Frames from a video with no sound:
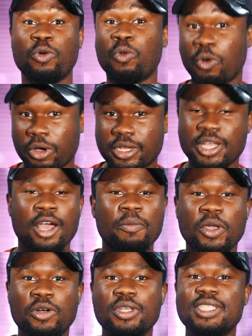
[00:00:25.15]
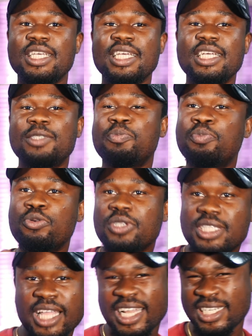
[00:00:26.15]
but one, because it
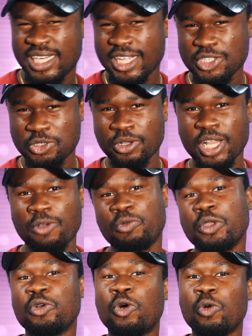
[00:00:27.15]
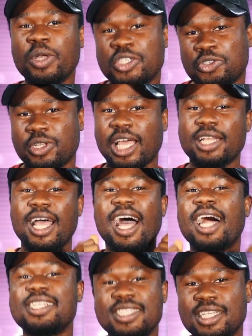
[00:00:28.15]
puts that dent in your life where you question and
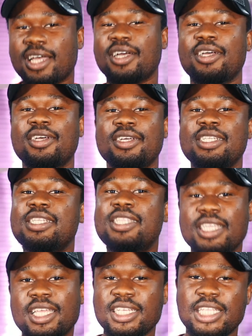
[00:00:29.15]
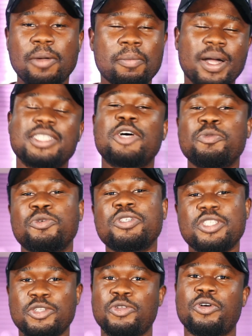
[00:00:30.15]
answer the things that matter
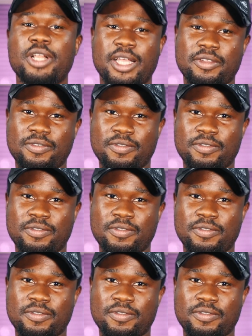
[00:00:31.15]
most in your life.